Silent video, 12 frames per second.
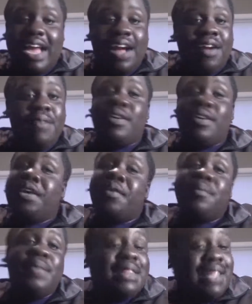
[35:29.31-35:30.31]
Y'all gonna hear
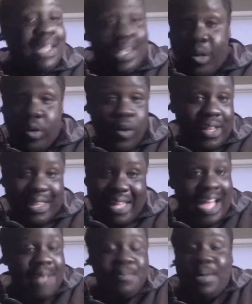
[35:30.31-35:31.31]
me singing it all the
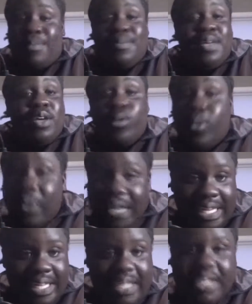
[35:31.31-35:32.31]
time. I'm gonna be
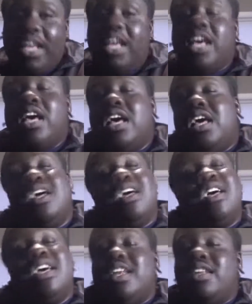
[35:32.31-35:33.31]
annoying.
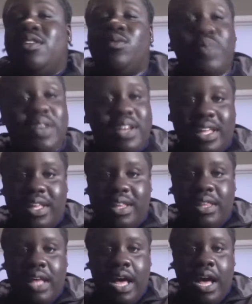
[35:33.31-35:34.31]
It is what it
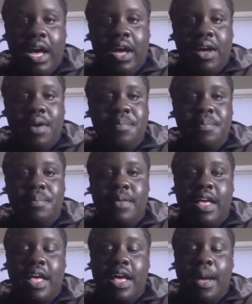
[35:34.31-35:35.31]
is.
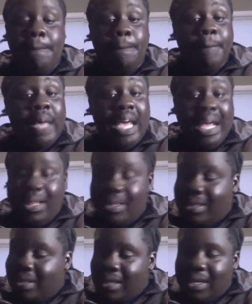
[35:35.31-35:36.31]

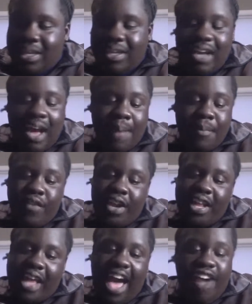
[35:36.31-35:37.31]
Amazing. I'm
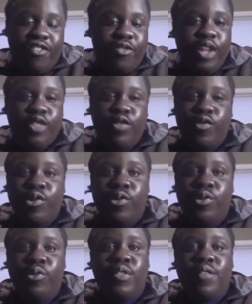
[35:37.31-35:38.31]
already halfway
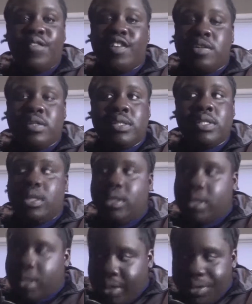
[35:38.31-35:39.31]
through the first
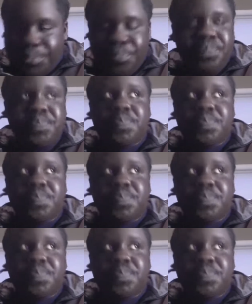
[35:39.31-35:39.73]
season.